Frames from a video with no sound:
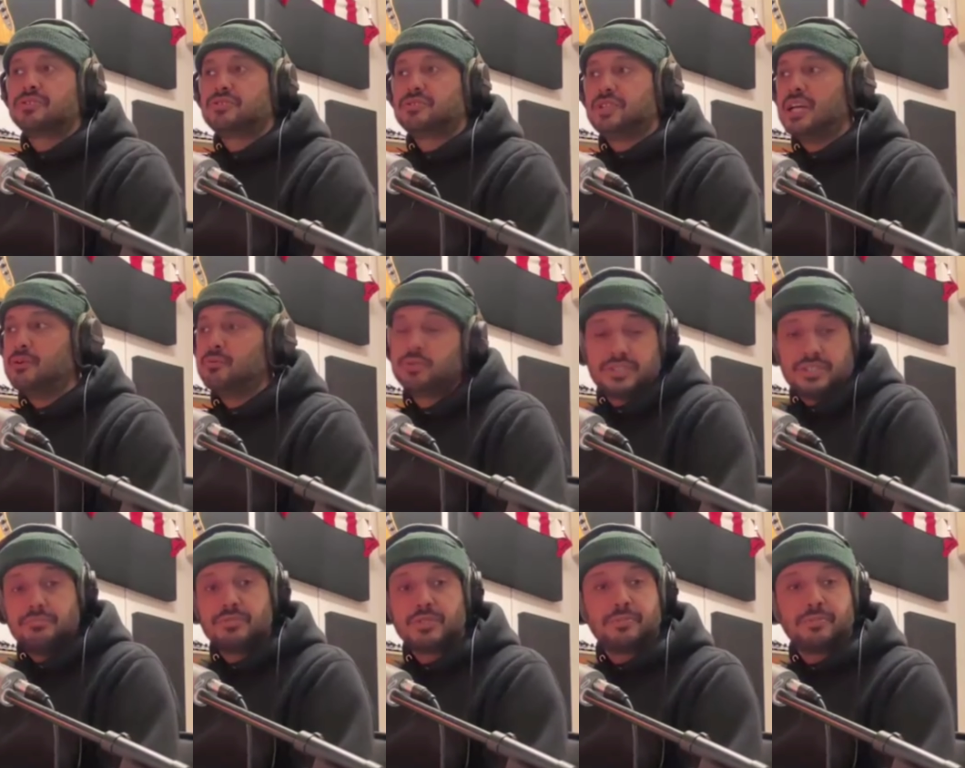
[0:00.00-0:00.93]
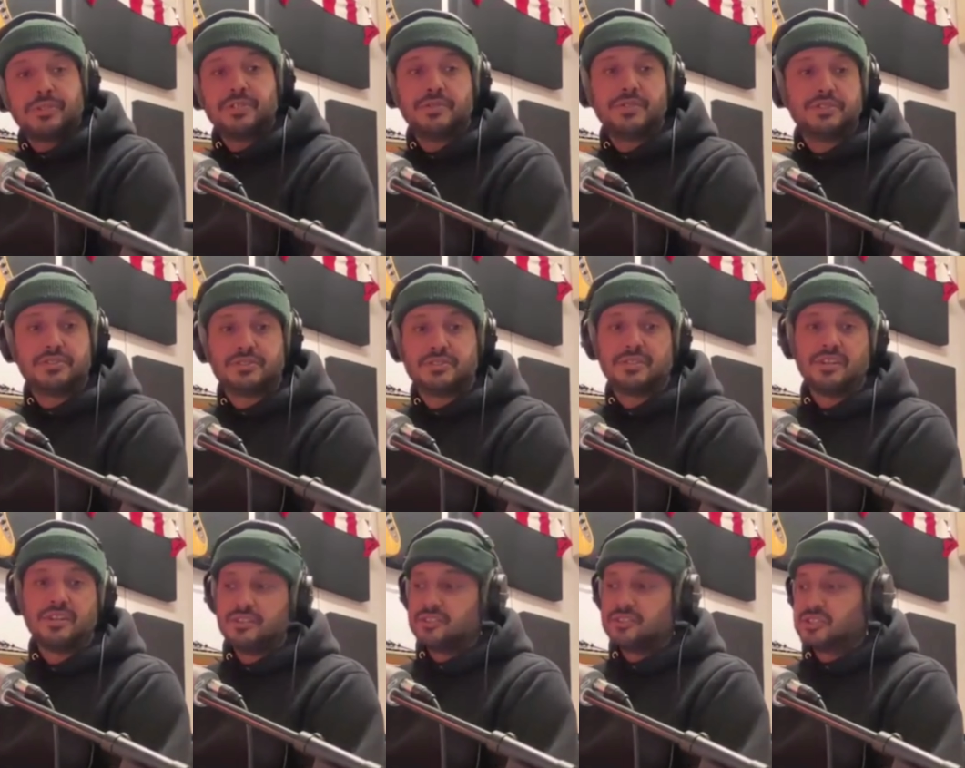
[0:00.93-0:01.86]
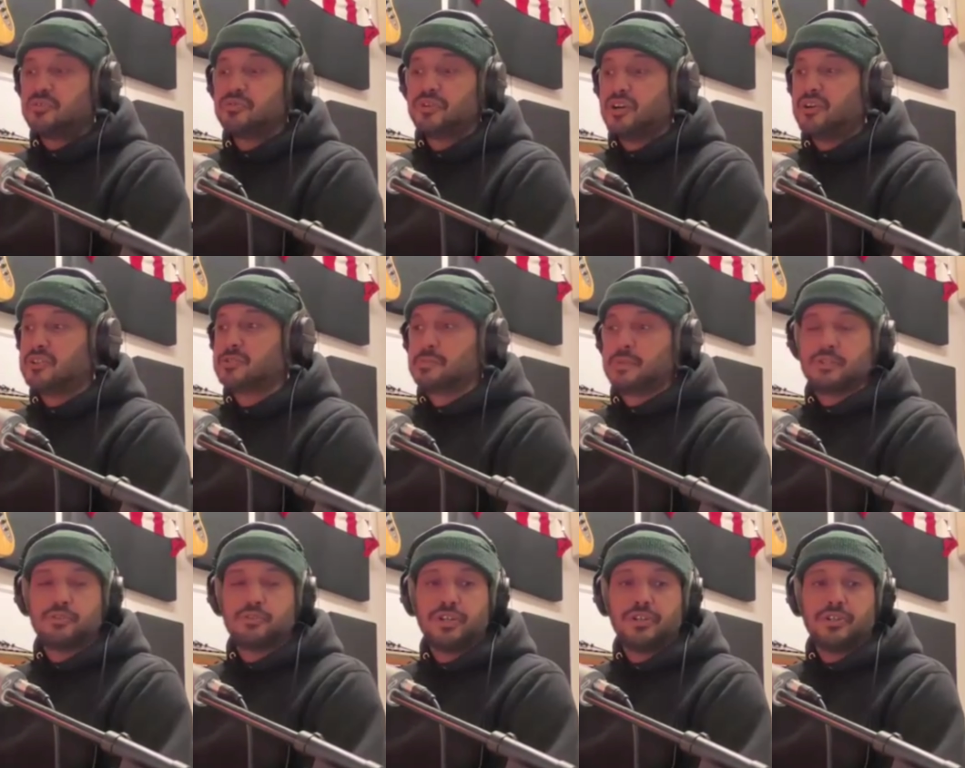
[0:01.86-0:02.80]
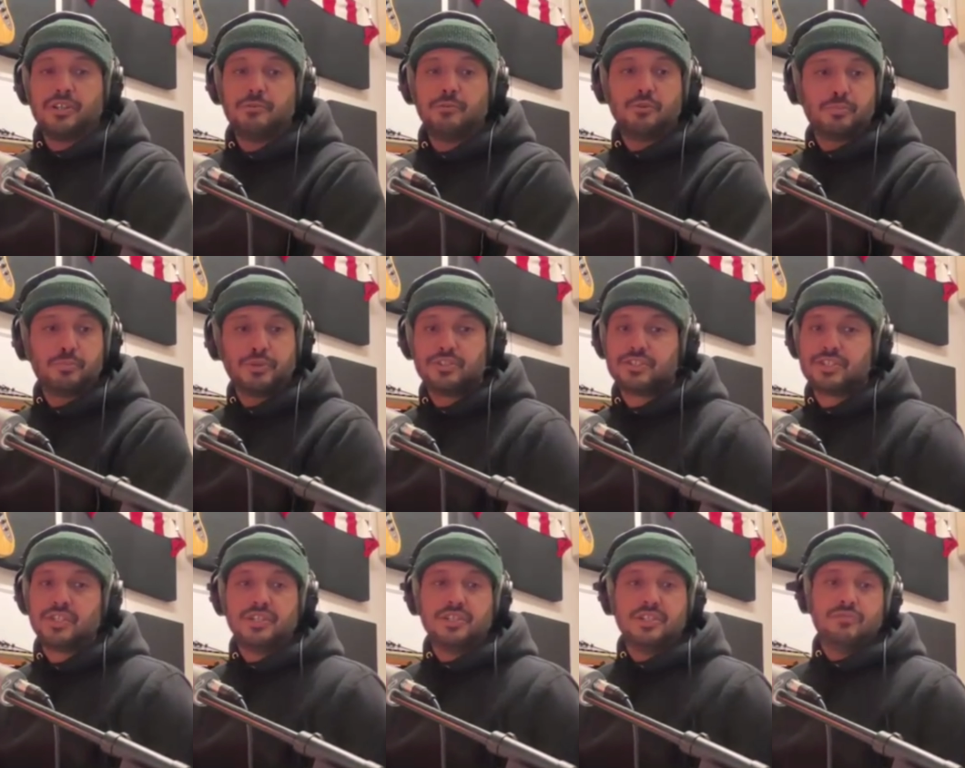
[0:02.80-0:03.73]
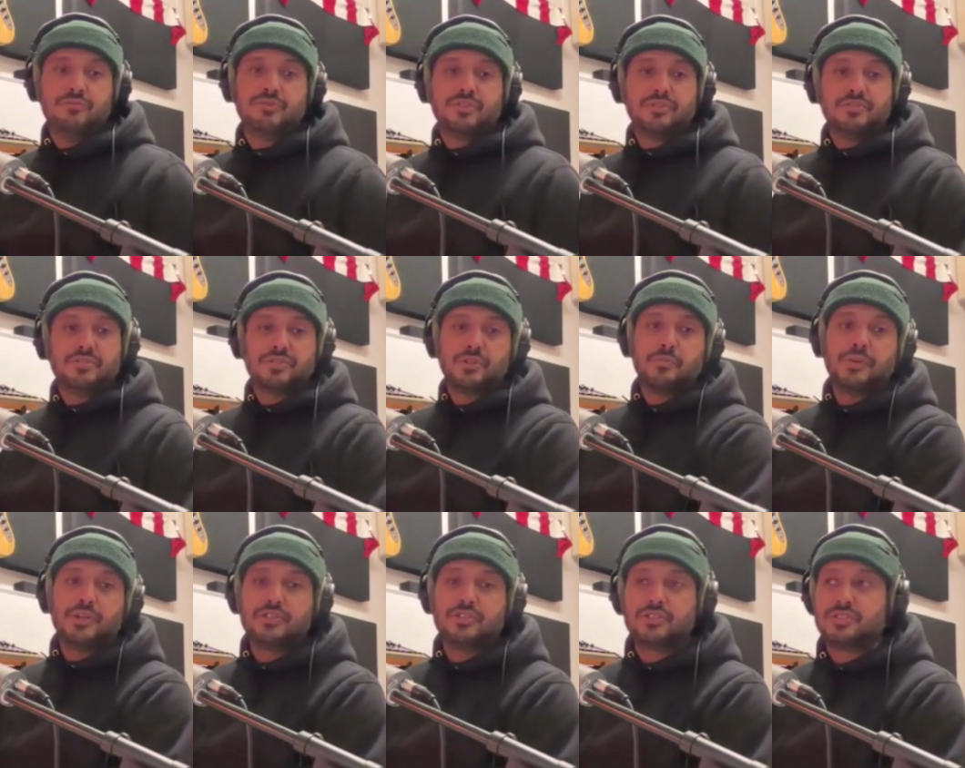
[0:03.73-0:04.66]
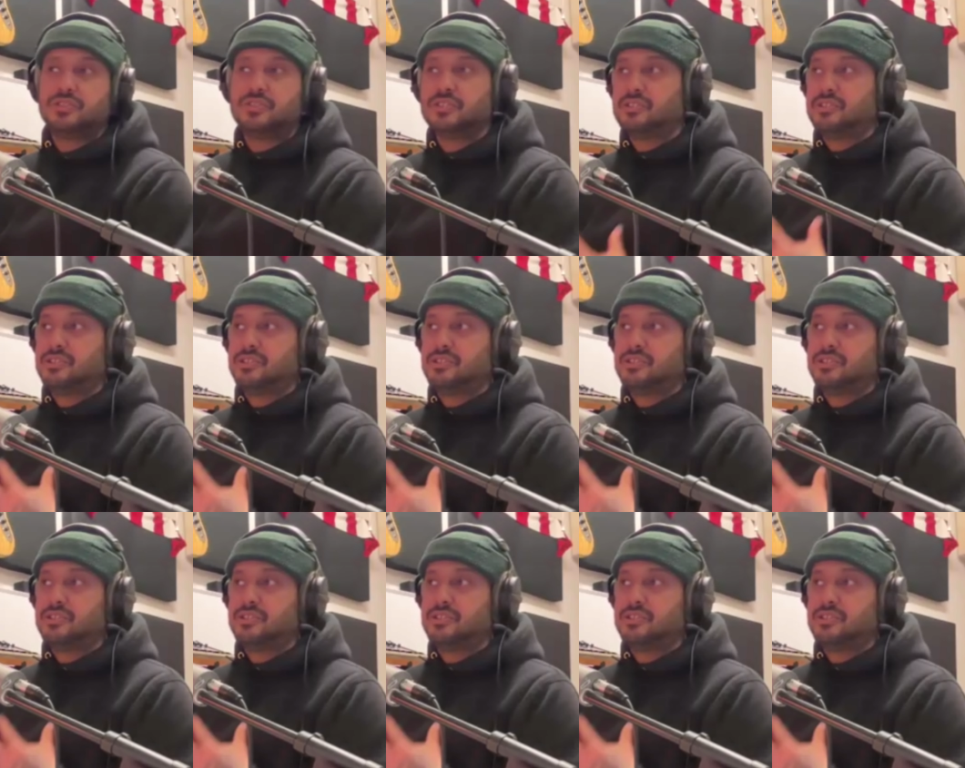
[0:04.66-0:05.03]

yeah, we seem to be. It's so far, it's been great. Like, we're appreciating everything so much, and in